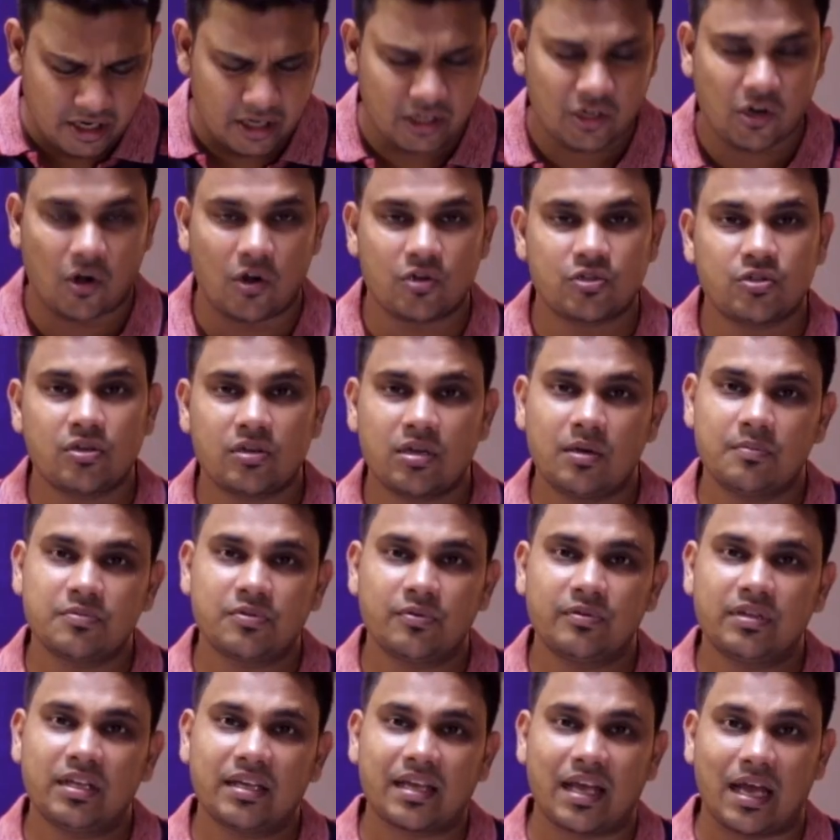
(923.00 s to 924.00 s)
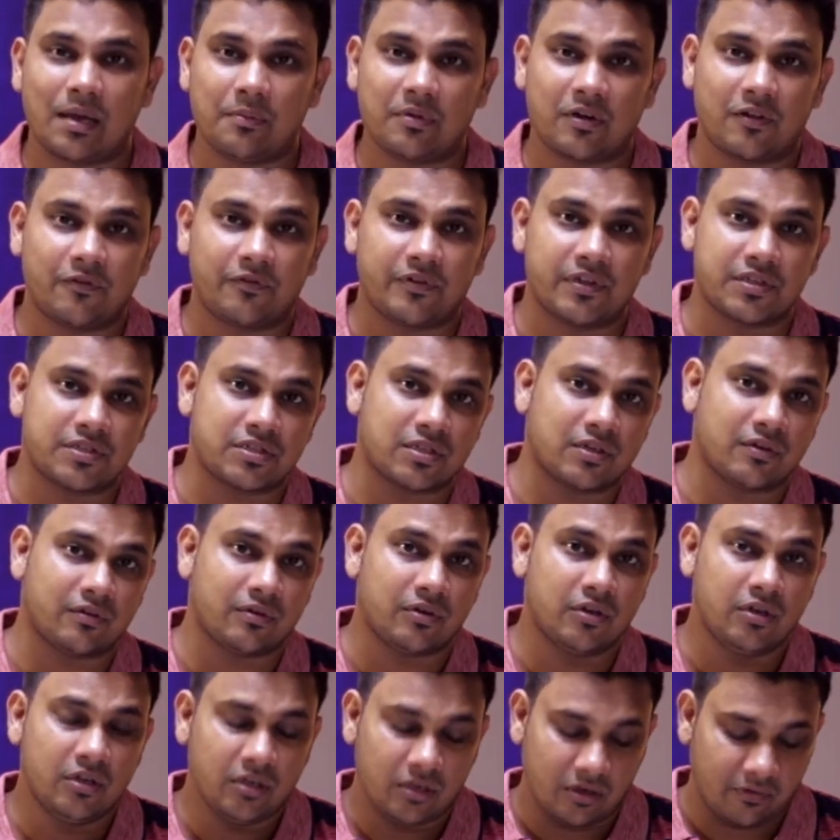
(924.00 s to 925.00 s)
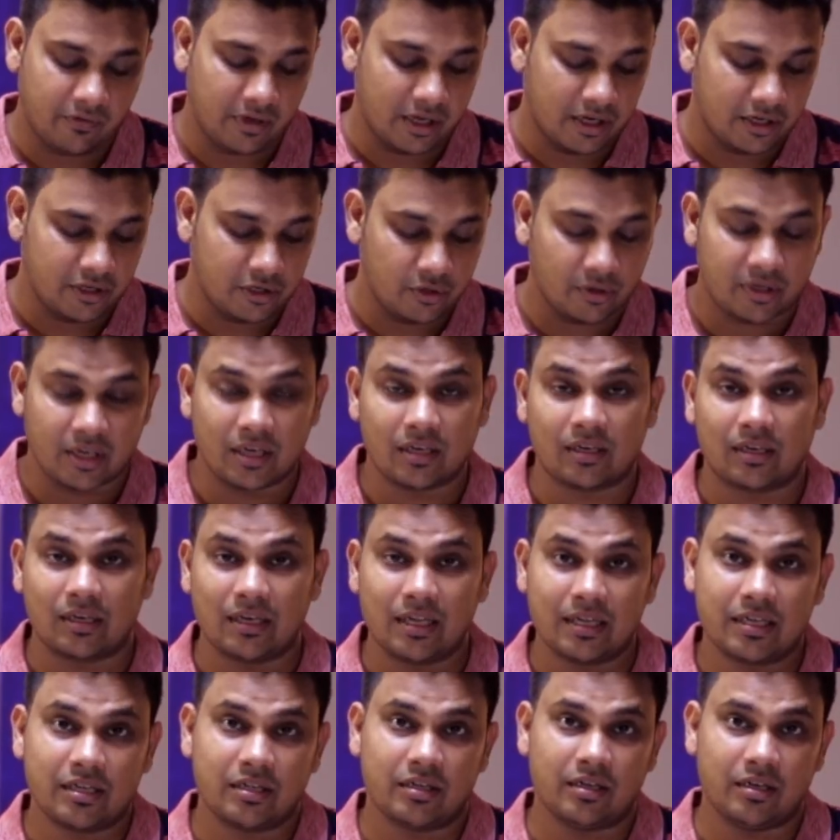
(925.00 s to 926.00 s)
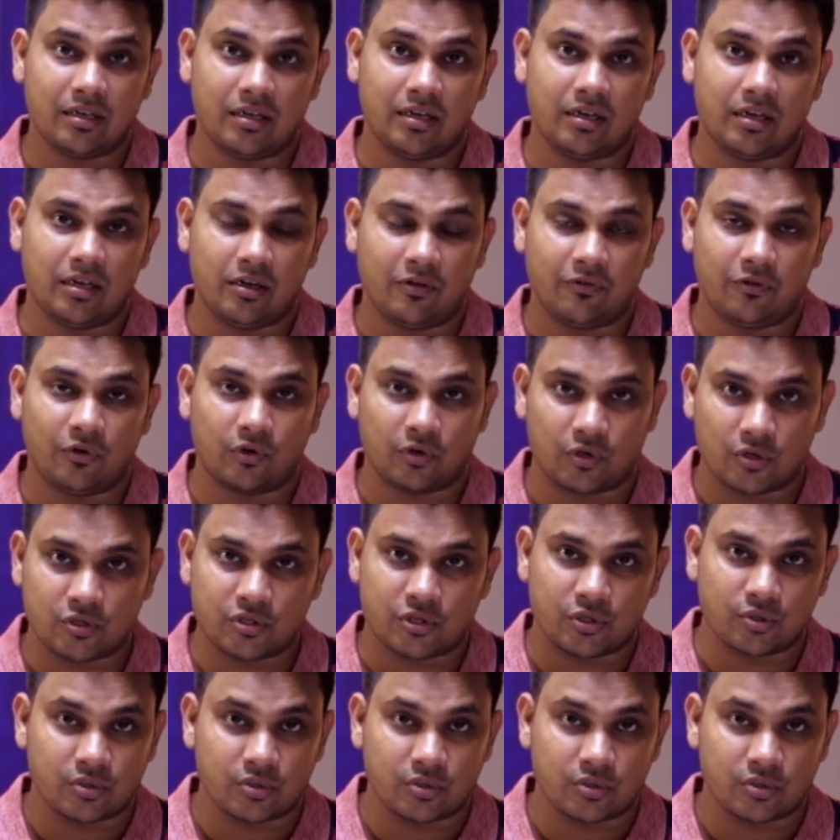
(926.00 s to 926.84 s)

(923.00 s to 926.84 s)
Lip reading: It also comes with the camera feature wherein you can click photos